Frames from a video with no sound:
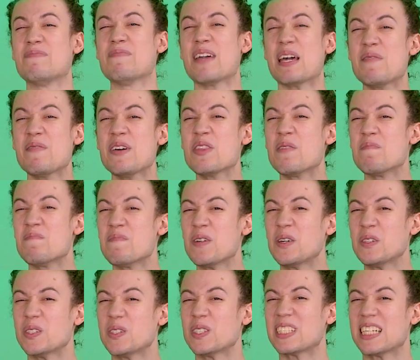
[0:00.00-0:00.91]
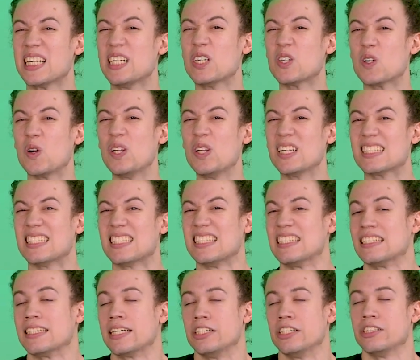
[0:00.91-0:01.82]
maybe the most skin crawling
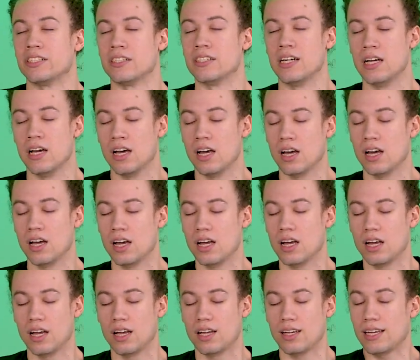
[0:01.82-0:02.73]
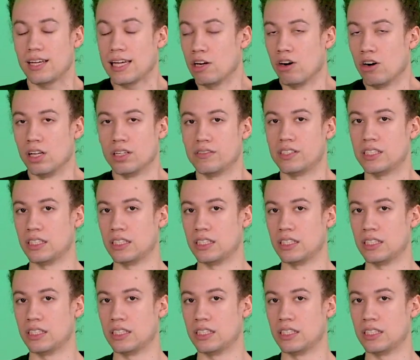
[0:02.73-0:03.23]
sensation in all of